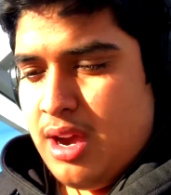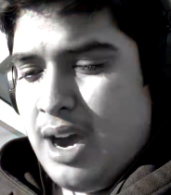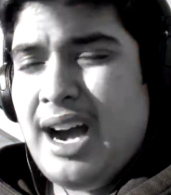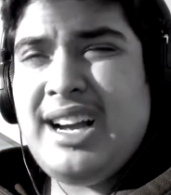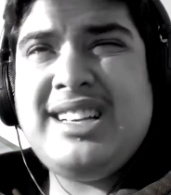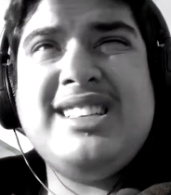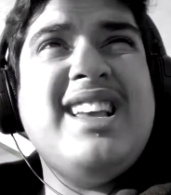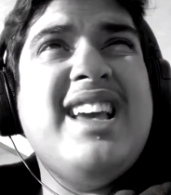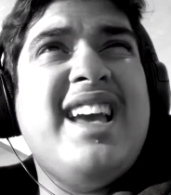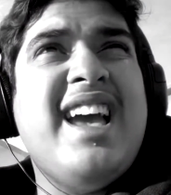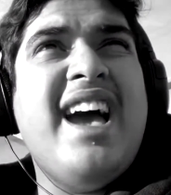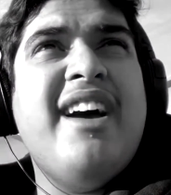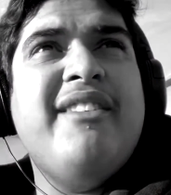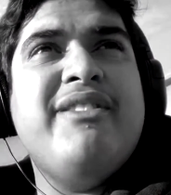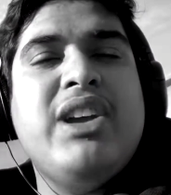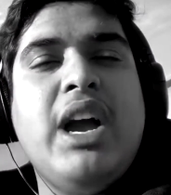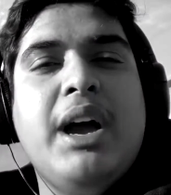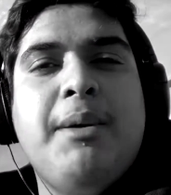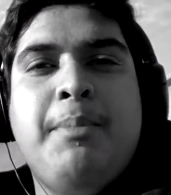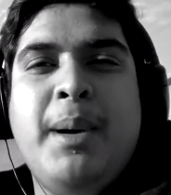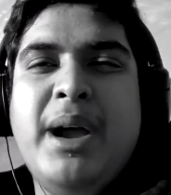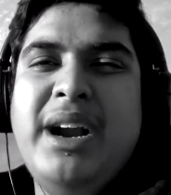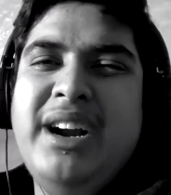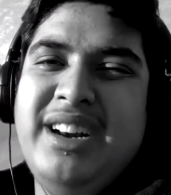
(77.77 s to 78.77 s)
I say
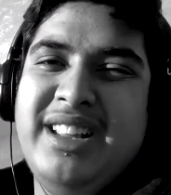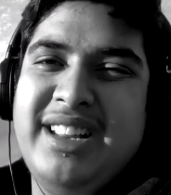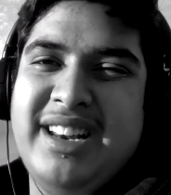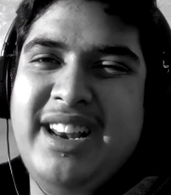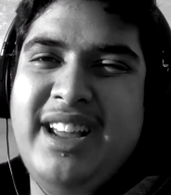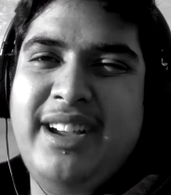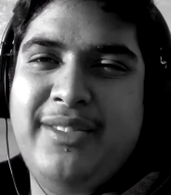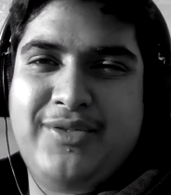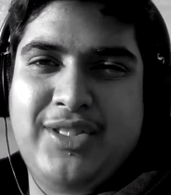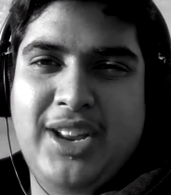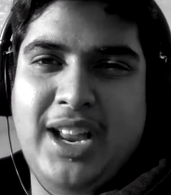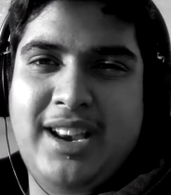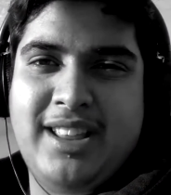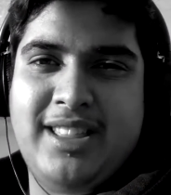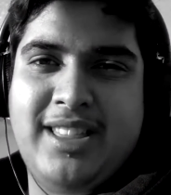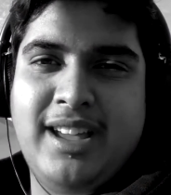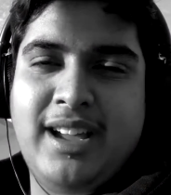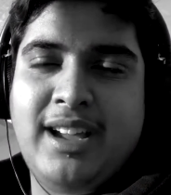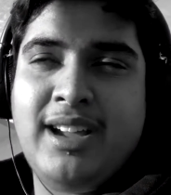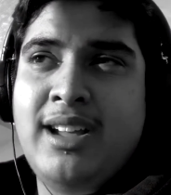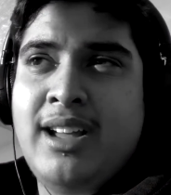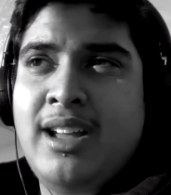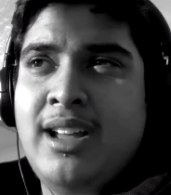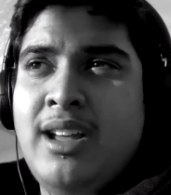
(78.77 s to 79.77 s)
heavy, I barely lift
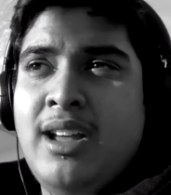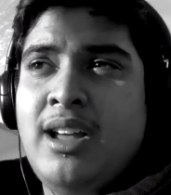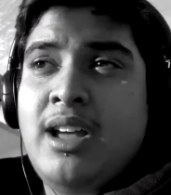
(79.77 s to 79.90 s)
anything.